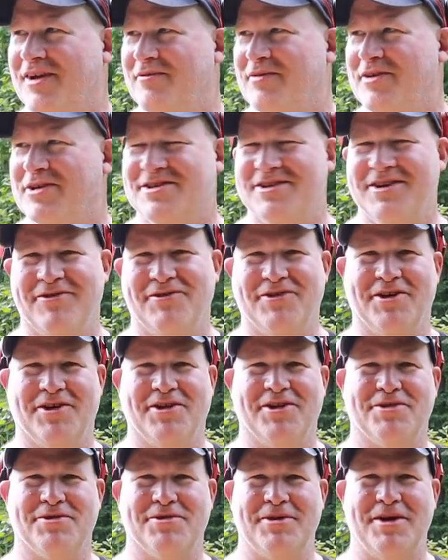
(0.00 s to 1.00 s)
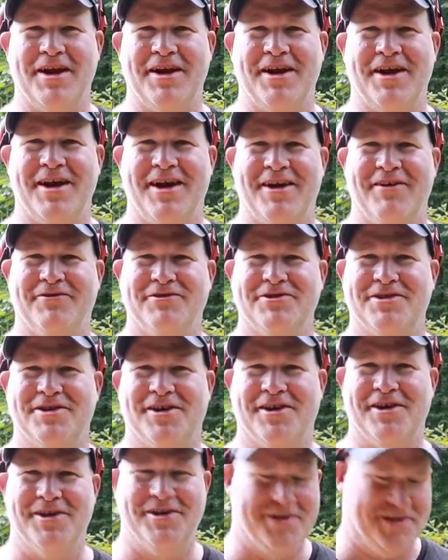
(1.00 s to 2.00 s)
Give myself a three and a half
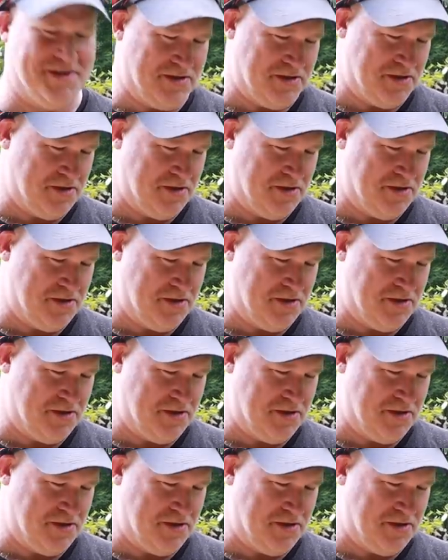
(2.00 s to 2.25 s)
stars.